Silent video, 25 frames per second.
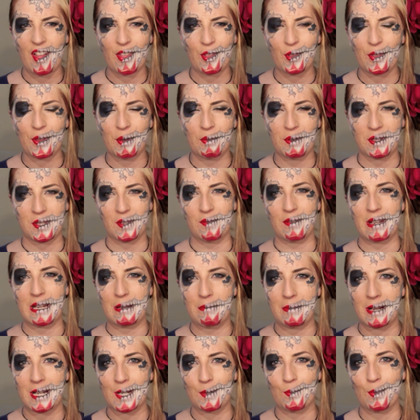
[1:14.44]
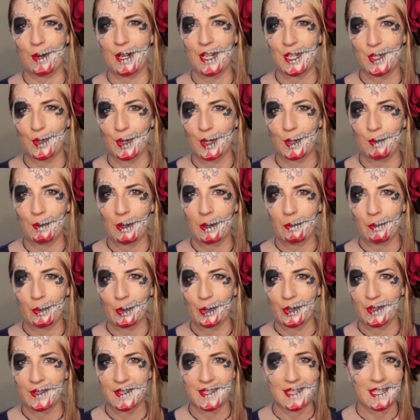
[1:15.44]
thought there wasn't really much point doing one
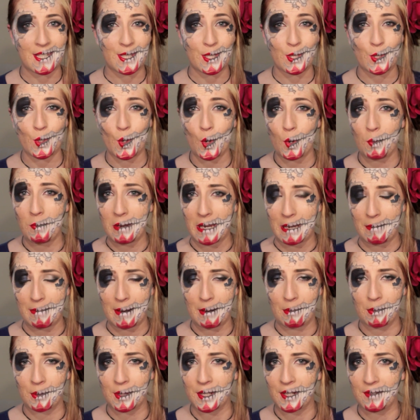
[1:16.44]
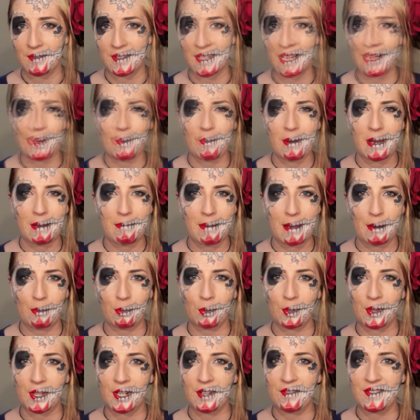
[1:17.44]
because there's so many people that
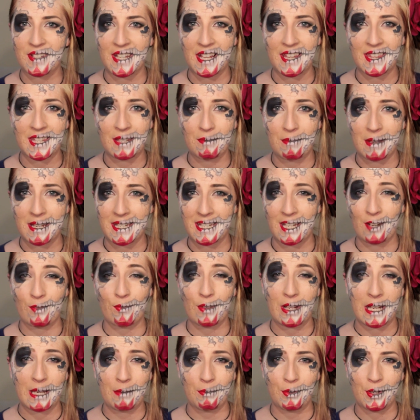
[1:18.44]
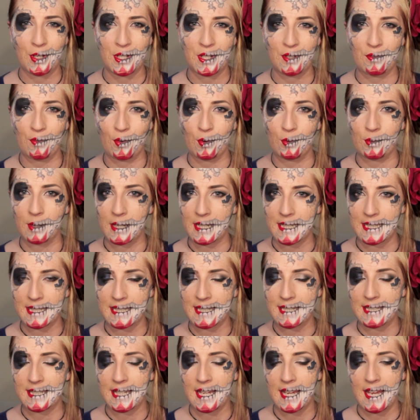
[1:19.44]
have done them and done really beautiful
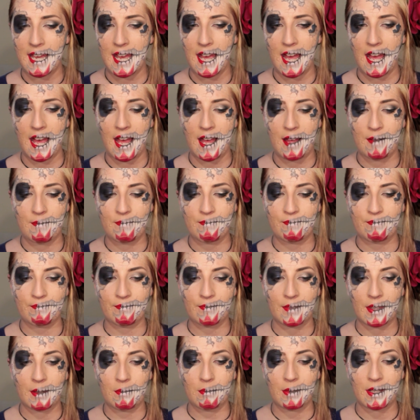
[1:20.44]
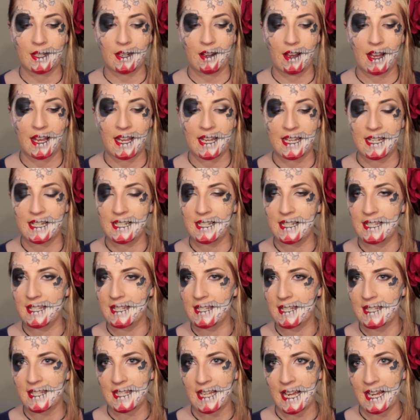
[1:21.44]
ones. But I
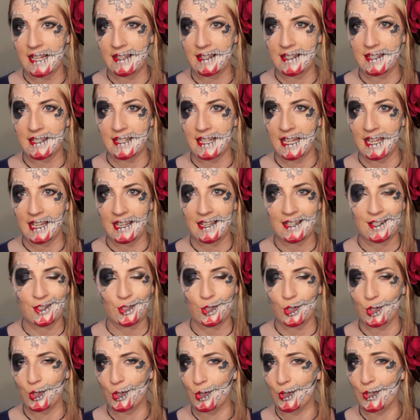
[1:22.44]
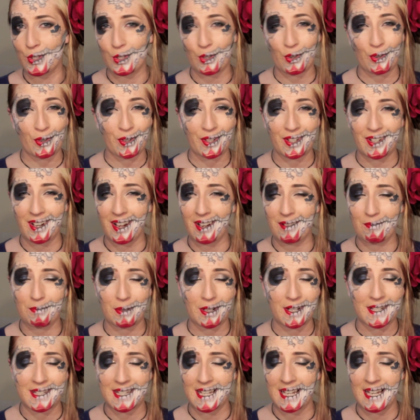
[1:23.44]
just decided this year to screw it
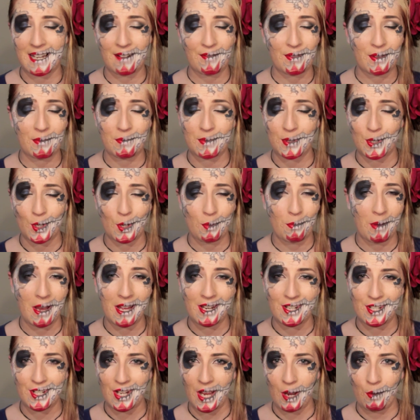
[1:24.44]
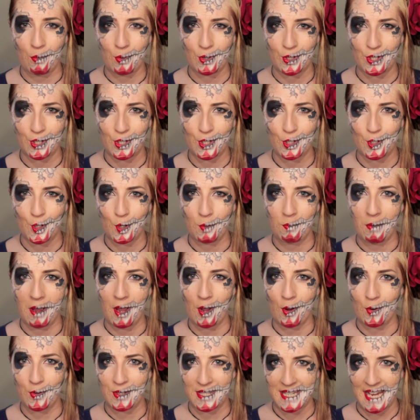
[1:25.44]
because I love them so much. I wanted to do
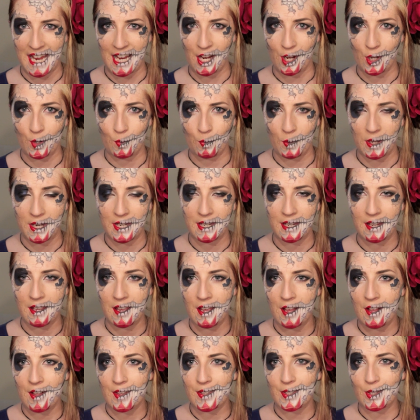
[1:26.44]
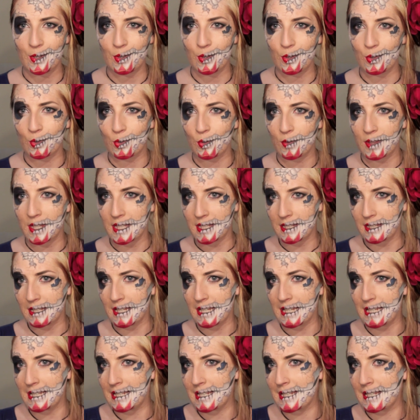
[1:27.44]
my own take on one. So this
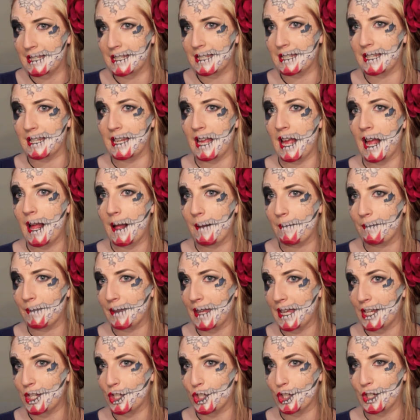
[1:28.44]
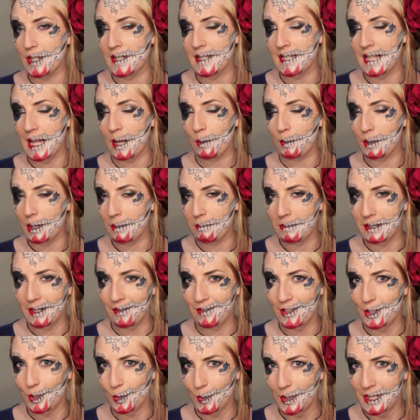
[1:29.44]
is a sugar skull with a bit
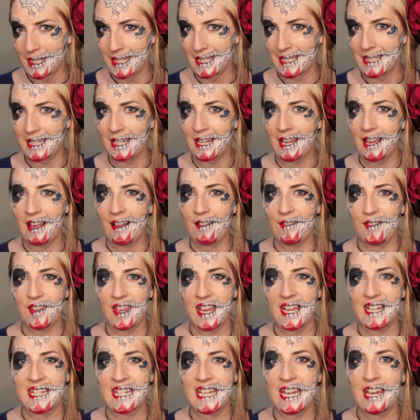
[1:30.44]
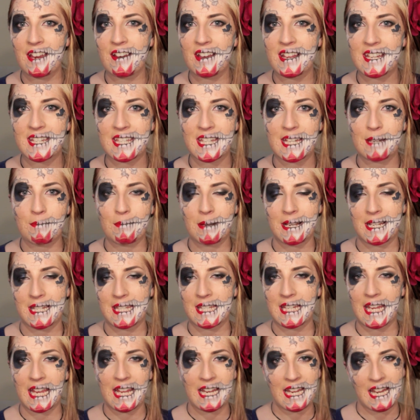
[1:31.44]
of a twist. The idea is that my
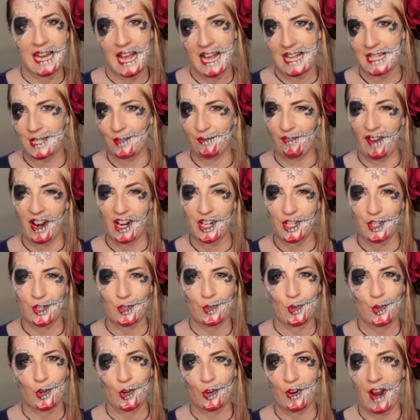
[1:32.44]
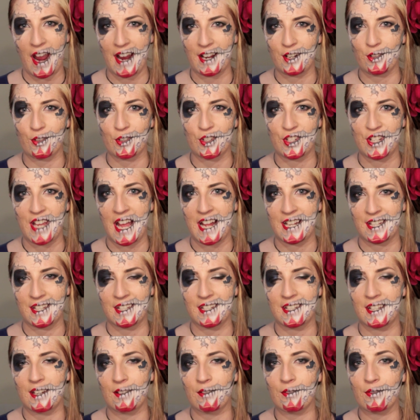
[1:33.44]
skin has fractured or cracked or
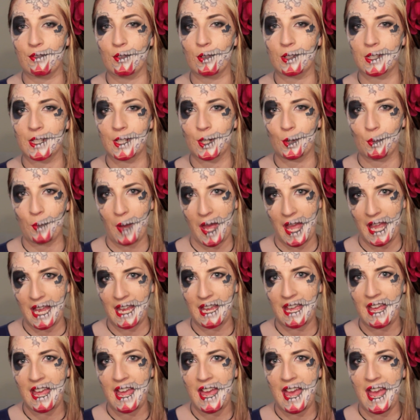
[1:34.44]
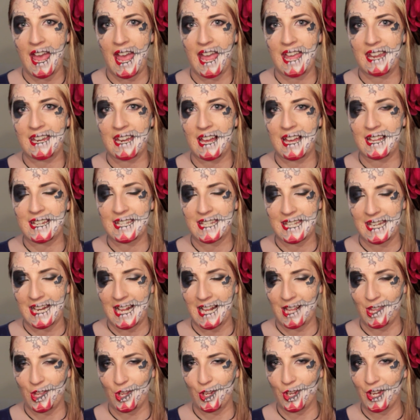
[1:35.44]
shattered and fallen away, and
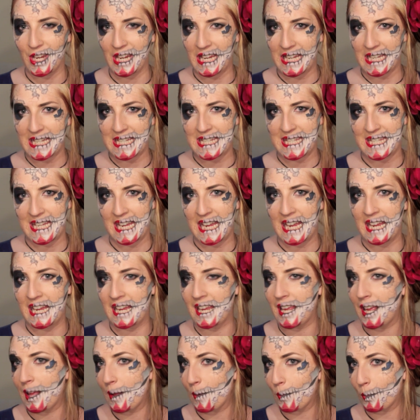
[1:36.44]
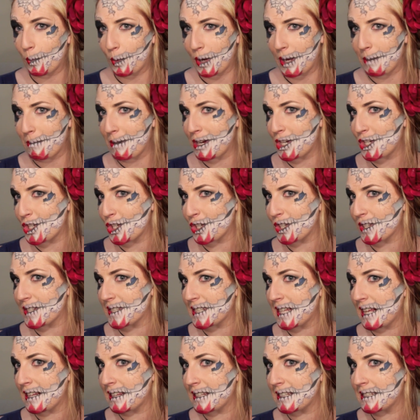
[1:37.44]
underneath it you can see where my sugar
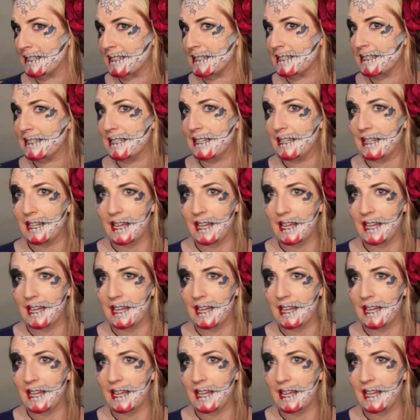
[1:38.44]
skull is.